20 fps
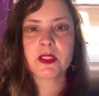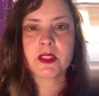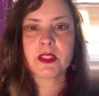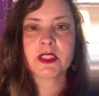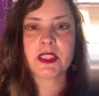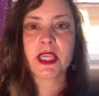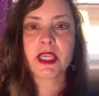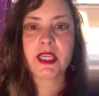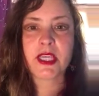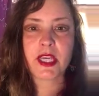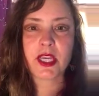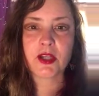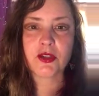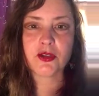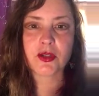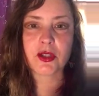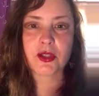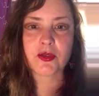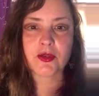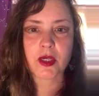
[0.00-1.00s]

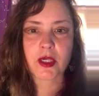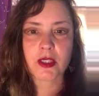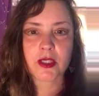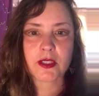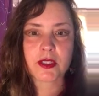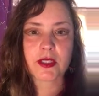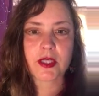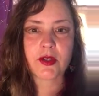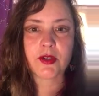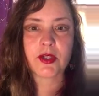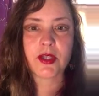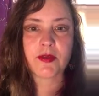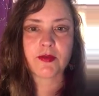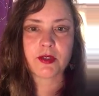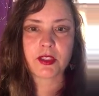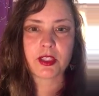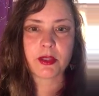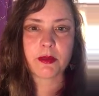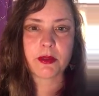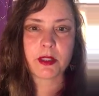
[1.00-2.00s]
psychiatric drugs that are
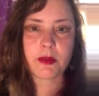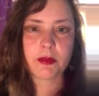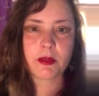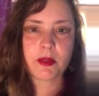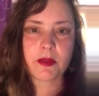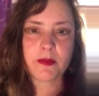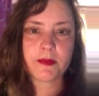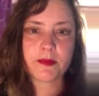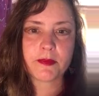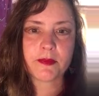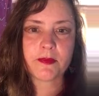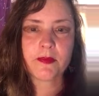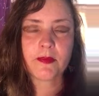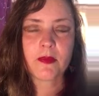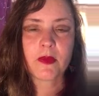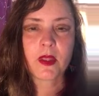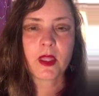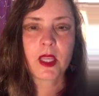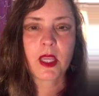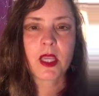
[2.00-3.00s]
given to people.
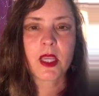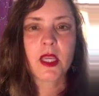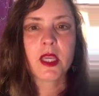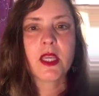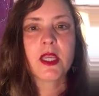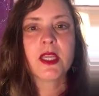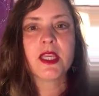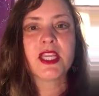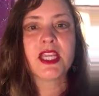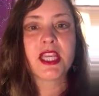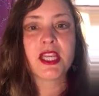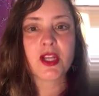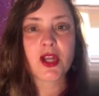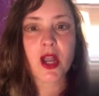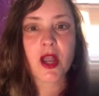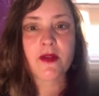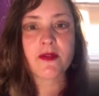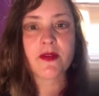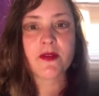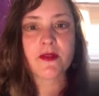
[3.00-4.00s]
Get
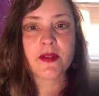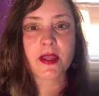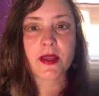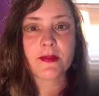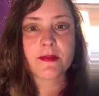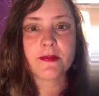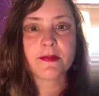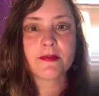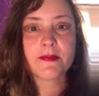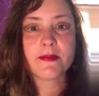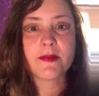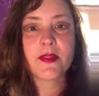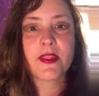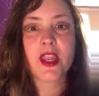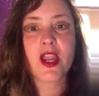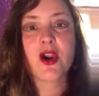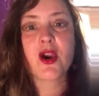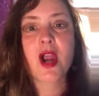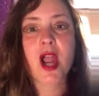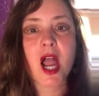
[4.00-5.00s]
off of them.
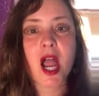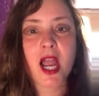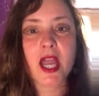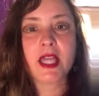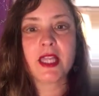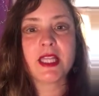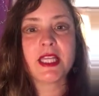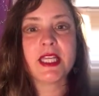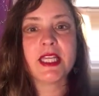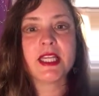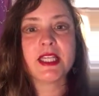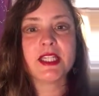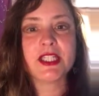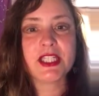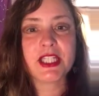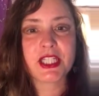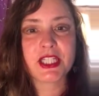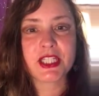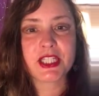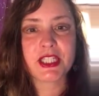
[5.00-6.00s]
They are highly
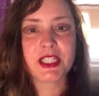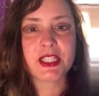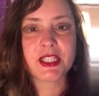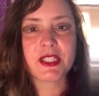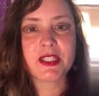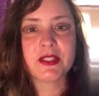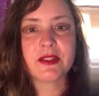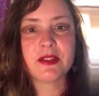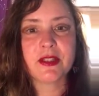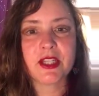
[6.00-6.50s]
addictive.